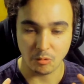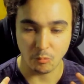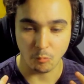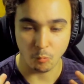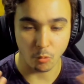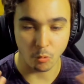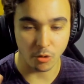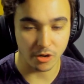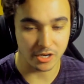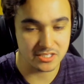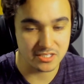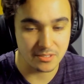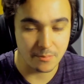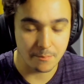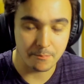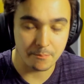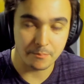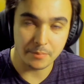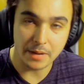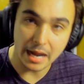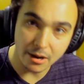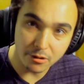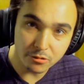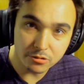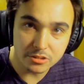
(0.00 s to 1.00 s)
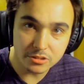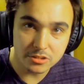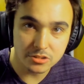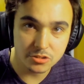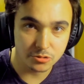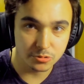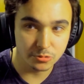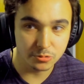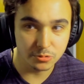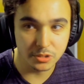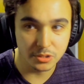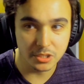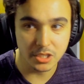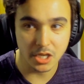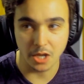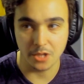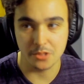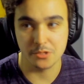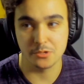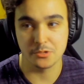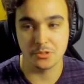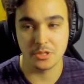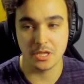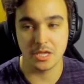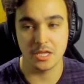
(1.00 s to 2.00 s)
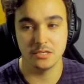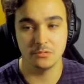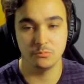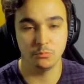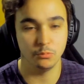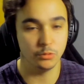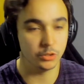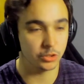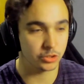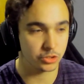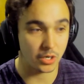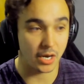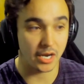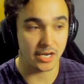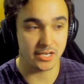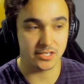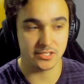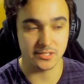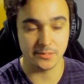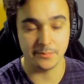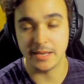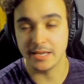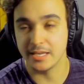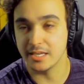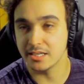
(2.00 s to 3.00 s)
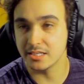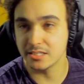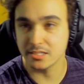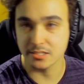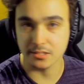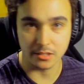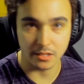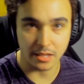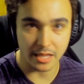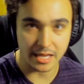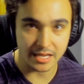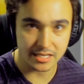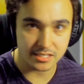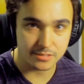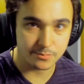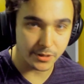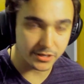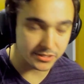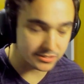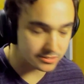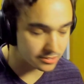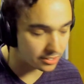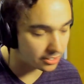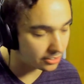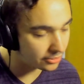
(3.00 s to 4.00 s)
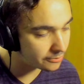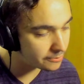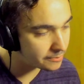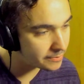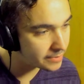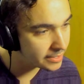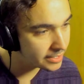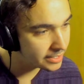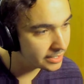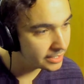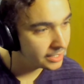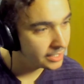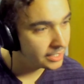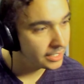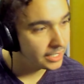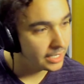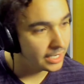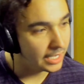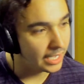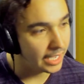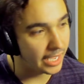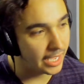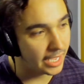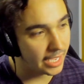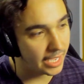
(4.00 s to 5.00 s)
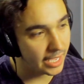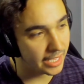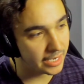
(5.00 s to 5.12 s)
what it's about truly, other than we're trying to make it to the last bus home. And